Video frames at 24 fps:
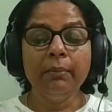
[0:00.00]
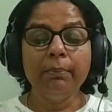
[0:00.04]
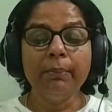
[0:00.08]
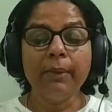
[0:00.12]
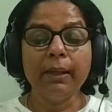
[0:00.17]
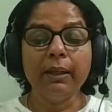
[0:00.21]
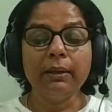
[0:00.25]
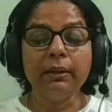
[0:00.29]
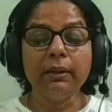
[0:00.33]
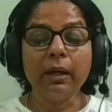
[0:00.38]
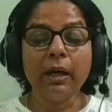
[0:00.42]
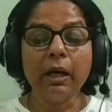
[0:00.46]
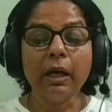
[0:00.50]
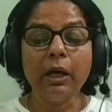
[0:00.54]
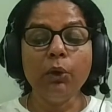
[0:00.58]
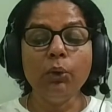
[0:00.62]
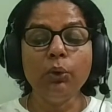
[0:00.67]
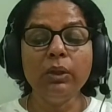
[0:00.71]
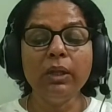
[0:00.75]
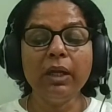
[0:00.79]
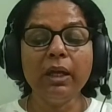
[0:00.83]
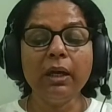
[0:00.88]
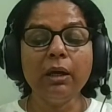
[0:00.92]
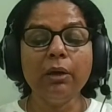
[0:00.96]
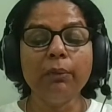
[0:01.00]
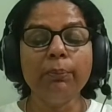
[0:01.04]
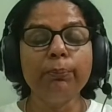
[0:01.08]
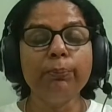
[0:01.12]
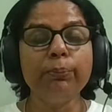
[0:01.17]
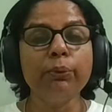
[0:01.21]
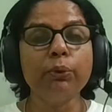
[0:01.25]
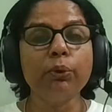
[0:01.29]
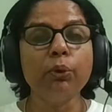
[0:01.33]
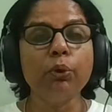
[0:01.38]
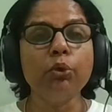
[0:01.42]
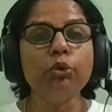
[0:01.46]
but how they
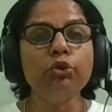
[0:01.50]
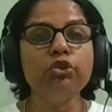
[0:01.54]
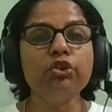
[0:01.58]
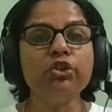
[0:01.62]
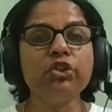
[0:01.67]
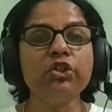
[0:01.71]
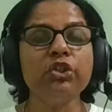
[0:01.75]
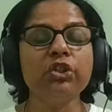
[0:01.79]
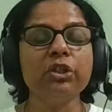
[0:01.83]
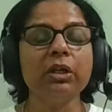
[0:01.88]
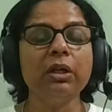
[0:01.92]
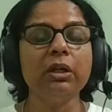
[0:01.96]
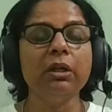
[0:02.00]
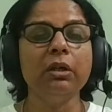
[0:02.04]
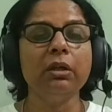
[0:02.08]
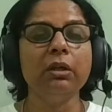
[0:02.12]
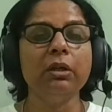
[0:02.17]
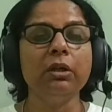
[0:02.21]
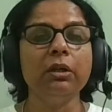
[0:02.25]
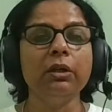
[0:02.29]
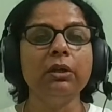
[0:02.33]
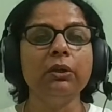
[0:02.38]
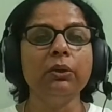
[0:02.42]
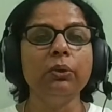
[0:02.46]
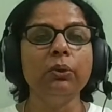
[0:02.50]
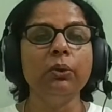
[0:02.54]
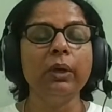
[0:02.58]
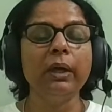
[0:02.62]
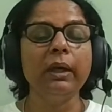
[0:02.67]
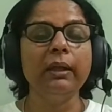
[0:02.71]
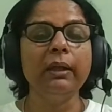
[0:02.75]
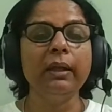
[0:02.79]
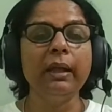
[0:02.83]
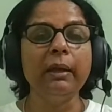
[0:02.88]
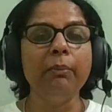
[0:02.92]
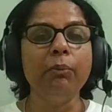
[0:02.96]
approach uh, you
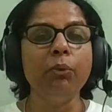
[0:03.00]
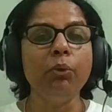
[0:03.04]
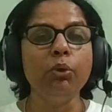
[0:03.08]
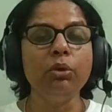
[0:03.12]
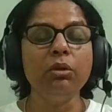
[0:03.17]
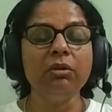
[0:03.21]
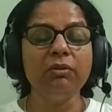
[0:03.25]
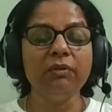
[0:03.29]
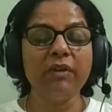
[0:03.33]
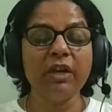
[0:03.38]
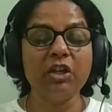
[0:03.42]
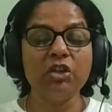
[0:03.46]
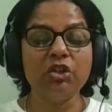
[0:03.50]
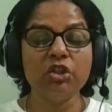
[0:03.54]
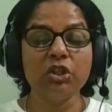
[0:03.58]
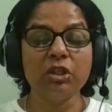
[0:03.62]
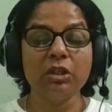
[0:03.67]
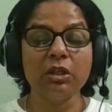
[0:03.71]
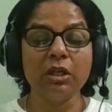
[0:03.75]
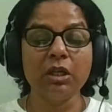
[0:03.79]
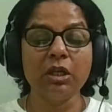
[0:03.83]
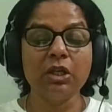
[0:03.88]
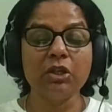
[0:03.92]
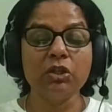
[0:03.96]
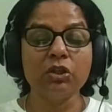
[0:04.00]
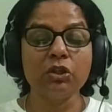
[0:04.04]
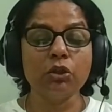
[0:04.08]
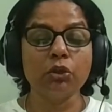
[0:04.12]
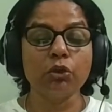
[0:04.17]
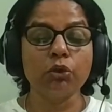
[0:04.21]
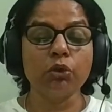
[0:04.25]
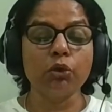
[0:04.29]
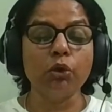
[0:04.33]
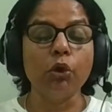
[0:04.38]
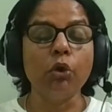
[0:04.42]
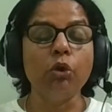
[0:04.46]
and their motivation is
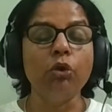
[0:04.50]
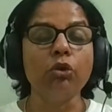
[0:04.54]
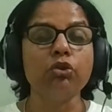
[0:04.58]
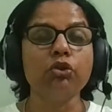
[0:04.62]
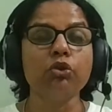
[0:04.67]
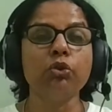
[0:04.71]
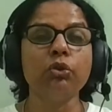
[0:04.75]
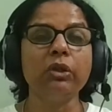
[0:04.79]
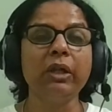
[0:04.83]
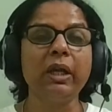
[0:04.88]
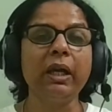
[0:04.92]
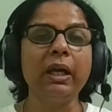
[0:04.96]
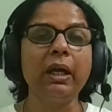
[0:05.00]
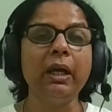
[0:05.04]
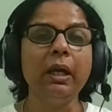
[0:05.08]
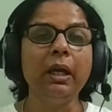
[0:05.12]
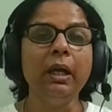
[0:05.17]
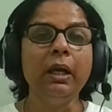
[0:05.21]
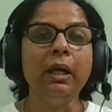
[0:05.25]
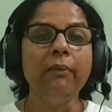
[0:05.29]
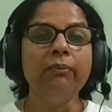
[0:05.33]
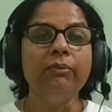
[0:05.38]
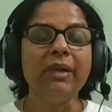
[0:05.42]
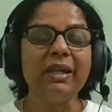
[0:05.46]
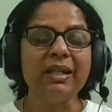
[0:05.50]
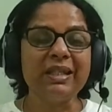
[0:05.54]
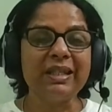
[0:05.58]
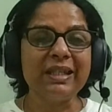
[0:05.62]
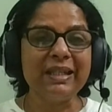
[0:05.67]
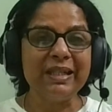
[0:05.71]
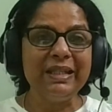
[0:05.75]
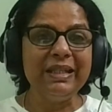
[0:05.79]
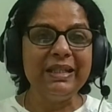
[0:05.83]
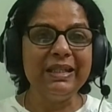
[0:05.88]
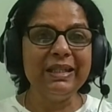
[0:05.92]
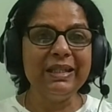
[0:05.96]
wrong. So they they're
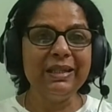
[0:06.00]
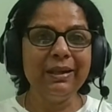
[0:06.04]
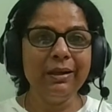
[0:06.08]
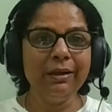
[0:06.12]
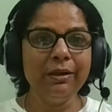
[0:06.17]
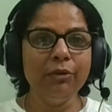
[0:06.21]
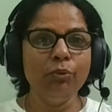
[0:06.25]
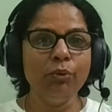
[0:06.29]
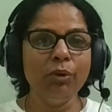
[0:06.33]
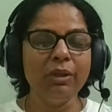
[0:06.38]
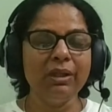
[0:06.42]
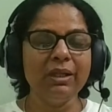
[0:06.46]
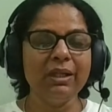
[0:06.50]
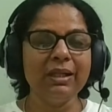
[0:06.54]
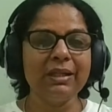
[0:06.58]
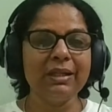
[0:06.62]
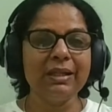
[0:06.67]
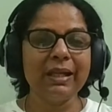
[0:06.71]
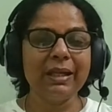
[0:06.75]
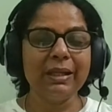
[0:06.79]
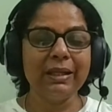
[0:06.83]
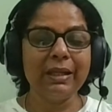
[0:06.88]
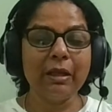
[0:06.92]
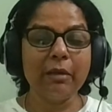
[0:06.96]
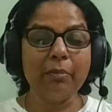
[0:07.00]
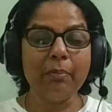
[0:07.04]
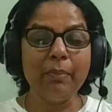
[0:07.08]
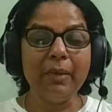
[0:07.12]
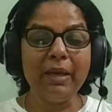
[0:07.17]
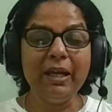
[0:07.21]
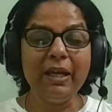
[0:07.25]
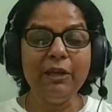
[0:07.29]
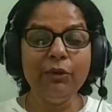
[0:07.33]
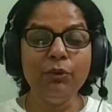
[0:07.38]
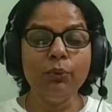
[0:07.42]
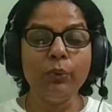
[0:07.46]
sincere in what they're saying. They
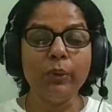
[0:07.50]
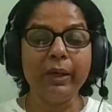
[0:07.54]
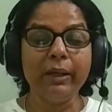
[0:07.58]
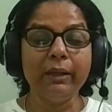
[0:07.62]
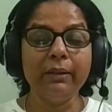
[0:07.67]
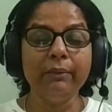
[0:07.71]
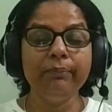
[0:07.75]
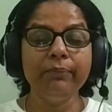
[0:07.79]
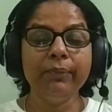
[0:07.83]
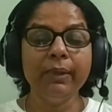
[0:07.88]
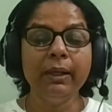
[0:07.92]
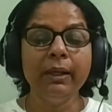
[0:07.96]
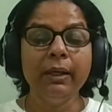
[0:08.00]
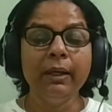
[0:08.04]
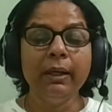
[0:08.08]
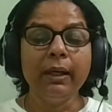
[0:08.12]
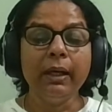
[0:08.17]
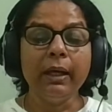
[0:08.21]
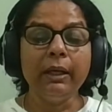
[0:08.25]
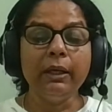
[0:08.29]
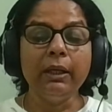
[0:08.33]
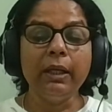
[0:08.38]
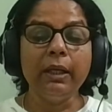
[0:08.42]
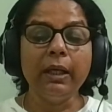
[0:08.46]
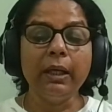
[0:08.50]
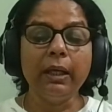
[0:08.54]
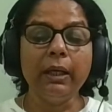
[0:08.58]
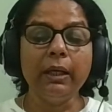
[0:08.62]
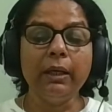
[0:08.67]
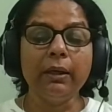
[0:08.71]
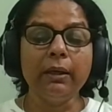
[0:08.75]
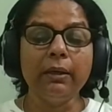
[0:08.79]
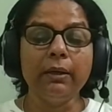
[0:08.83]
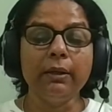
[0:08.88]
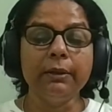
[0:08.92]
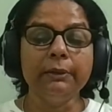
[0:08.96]
mean well, and they.
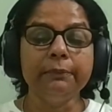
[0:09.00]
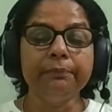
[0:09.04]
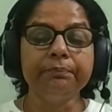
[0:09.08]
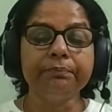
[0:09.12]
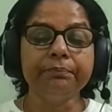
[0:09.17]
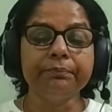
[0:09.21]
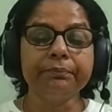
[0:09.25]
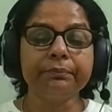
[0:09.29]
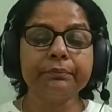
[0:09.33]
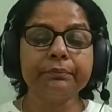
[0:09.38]
Um,